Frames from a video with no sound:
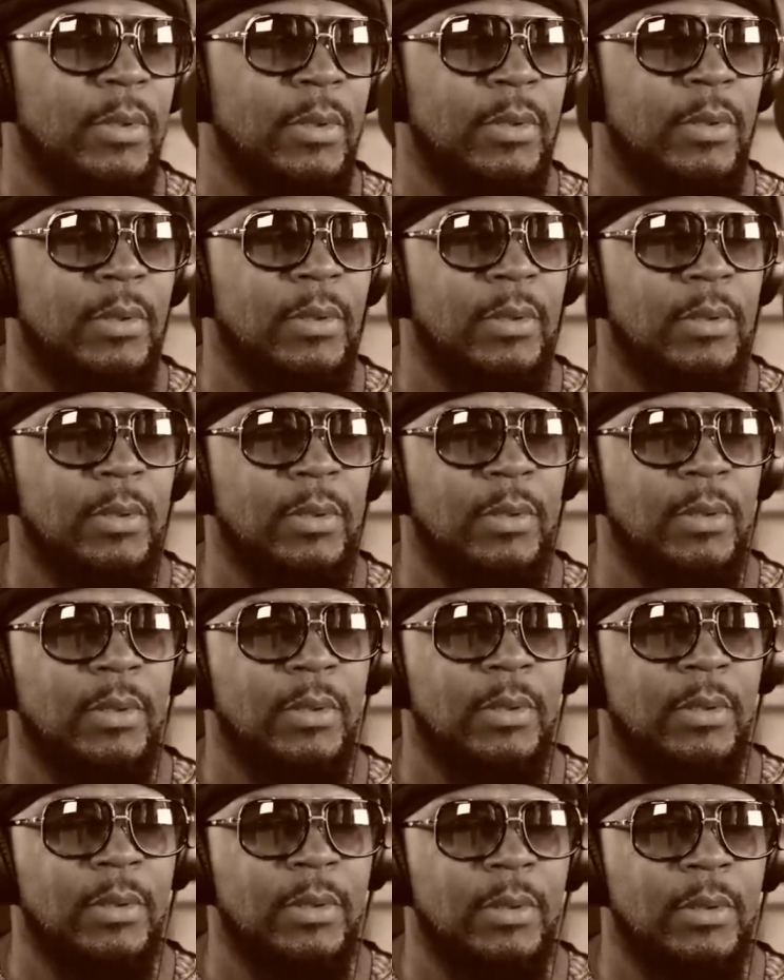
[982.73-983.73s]

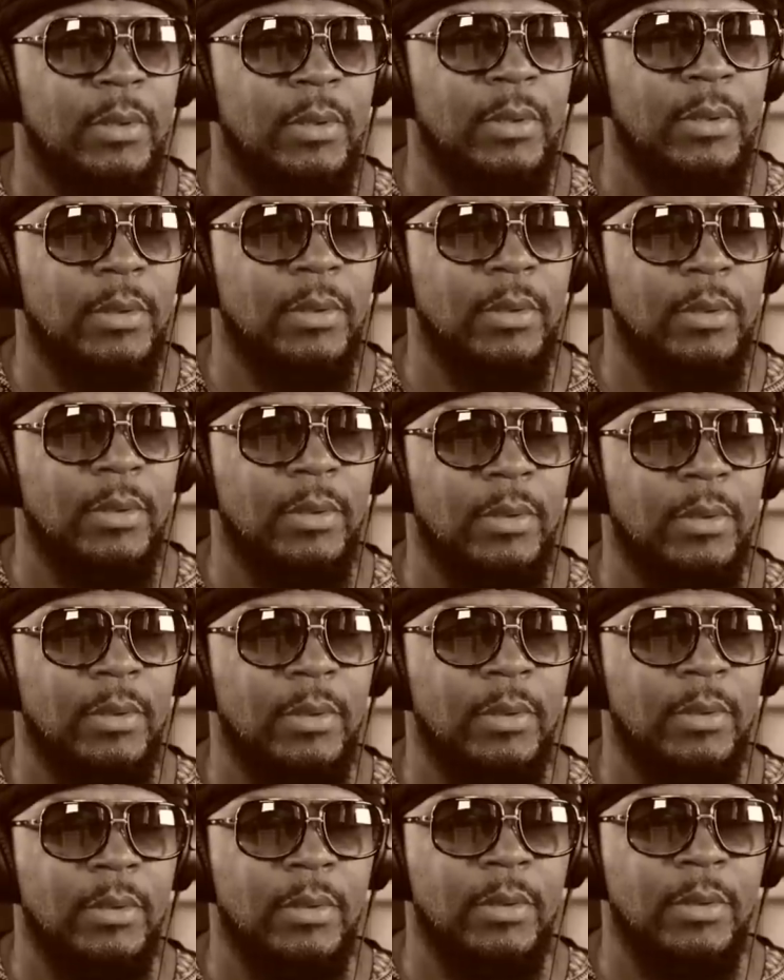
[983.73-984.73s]

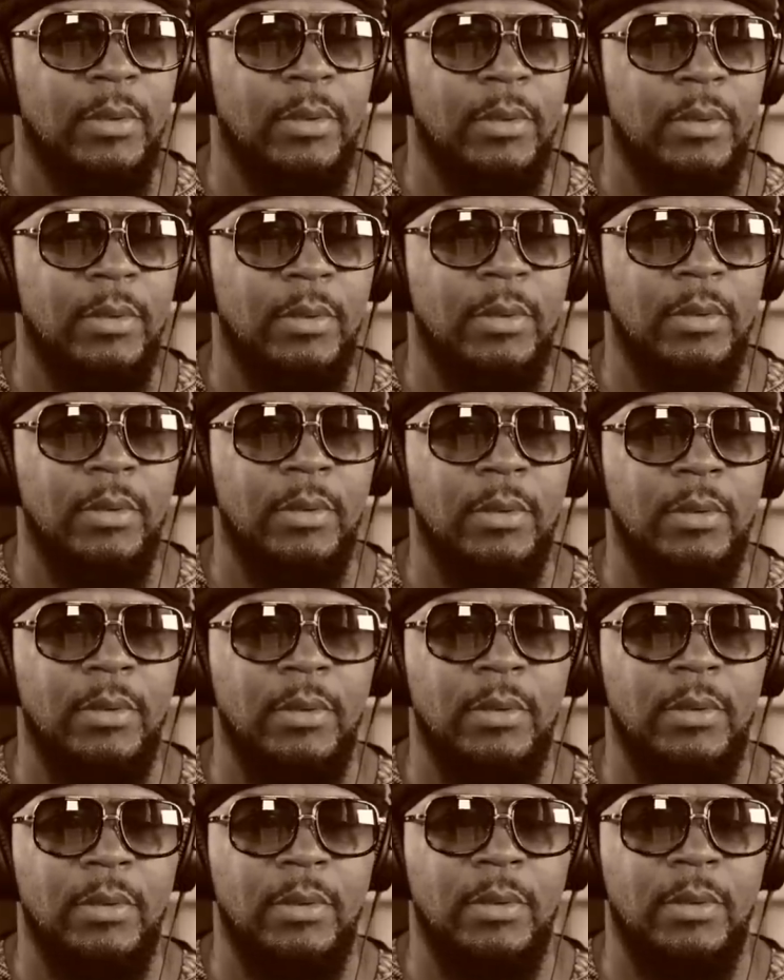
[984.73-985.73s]

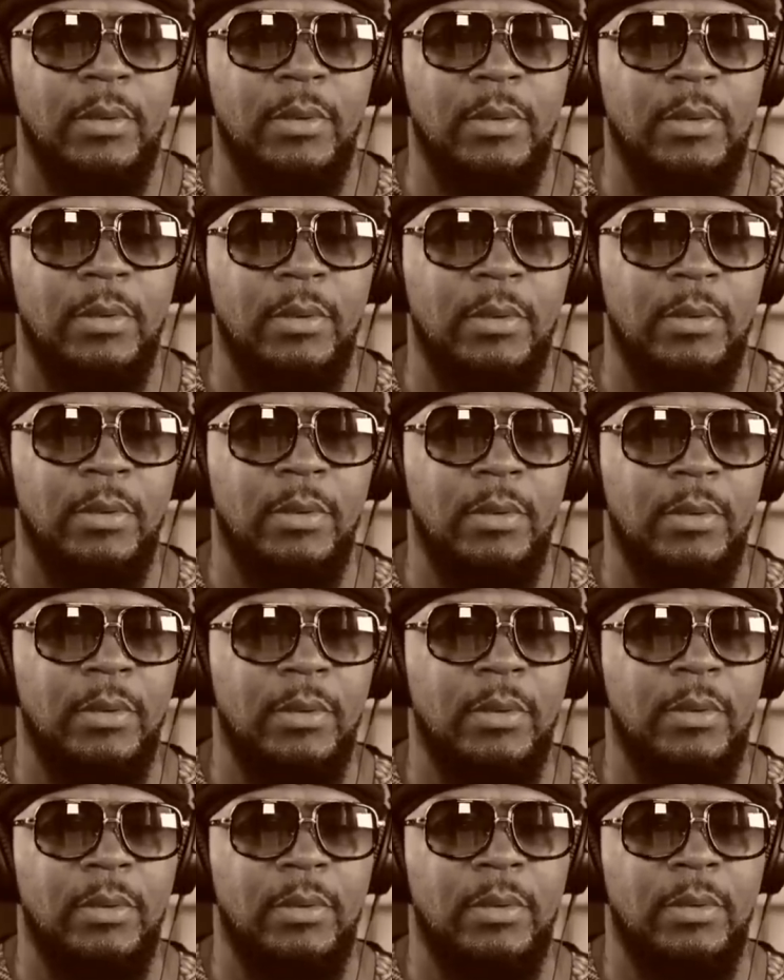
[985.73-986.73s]

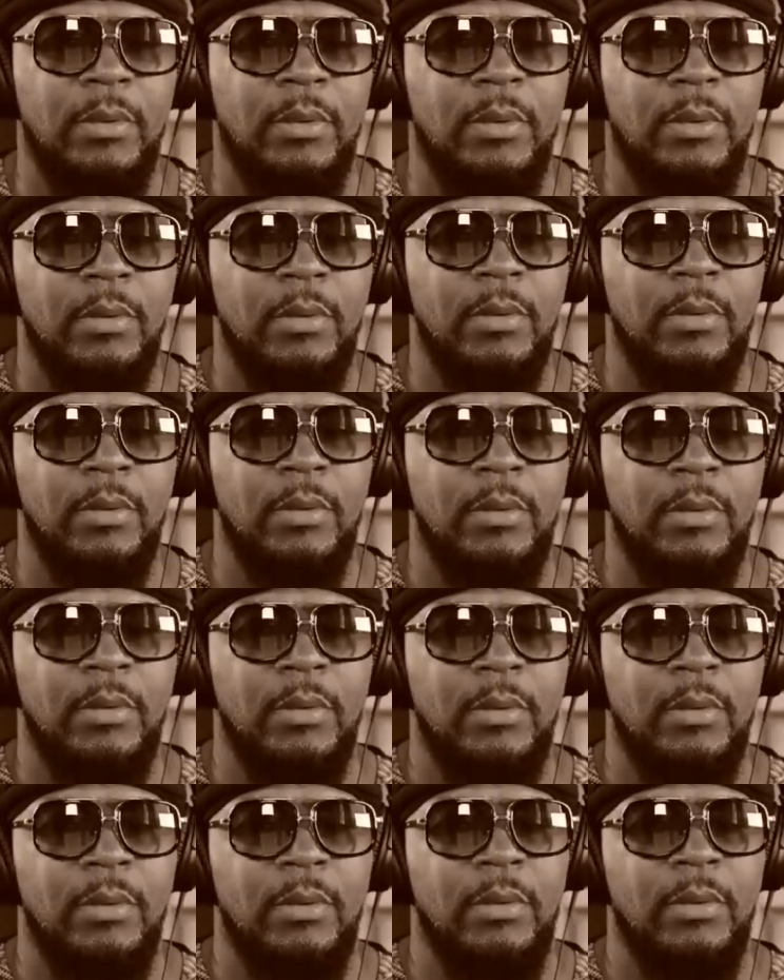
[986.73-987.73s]

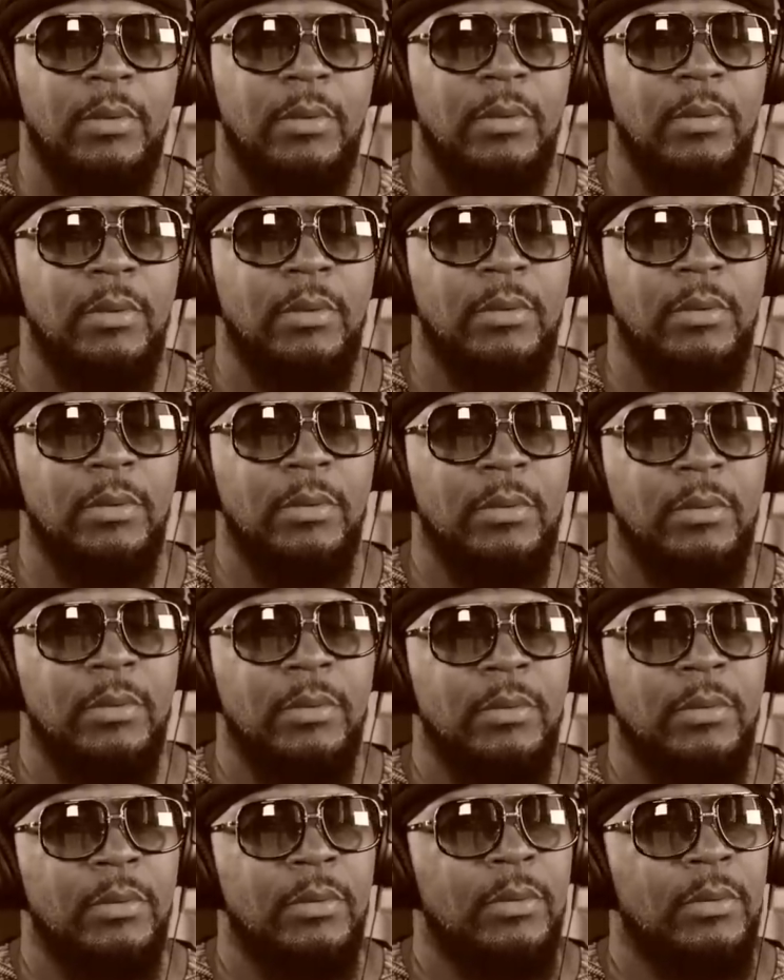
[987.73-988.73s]
(silence)